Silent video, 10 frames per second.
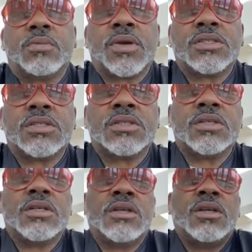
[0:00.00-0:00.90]
pressure.
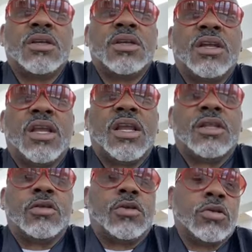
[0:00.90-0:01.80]

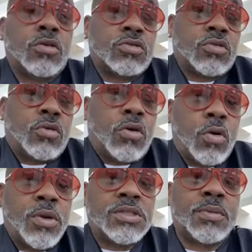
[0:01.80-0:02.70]
And you could also
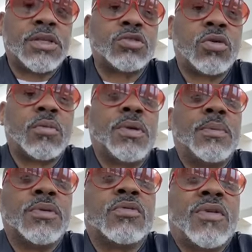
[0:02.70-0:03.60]
always make sure the
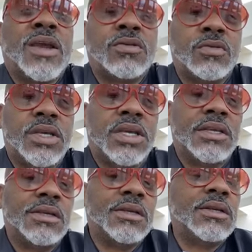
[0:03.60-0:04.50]
people around you eat.
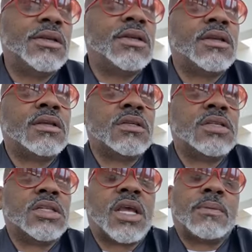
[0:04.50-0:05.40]

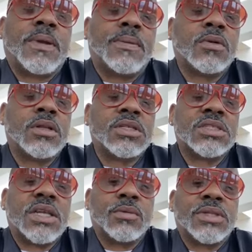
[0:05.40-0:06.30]
See, a lot of people don't
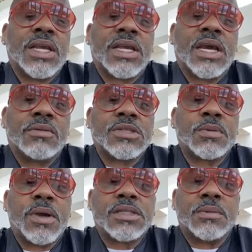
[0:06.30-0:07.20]
understand what that kind of
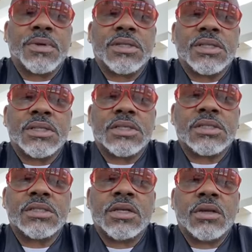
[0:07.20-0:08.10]
responsibility
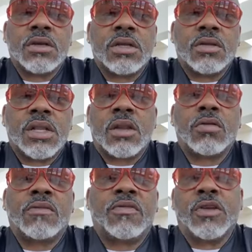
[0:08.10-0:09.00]
is, not
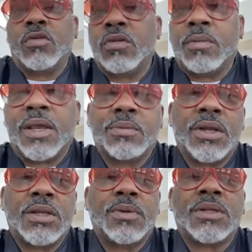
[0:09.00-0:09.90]
only for you to make
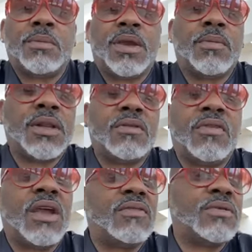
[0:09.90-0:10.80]
money, but to make money
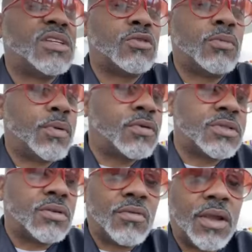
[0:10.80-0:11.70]
for every single
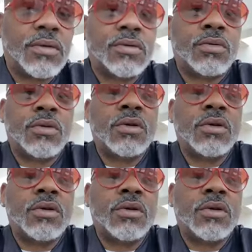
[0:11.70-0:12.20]
person around you.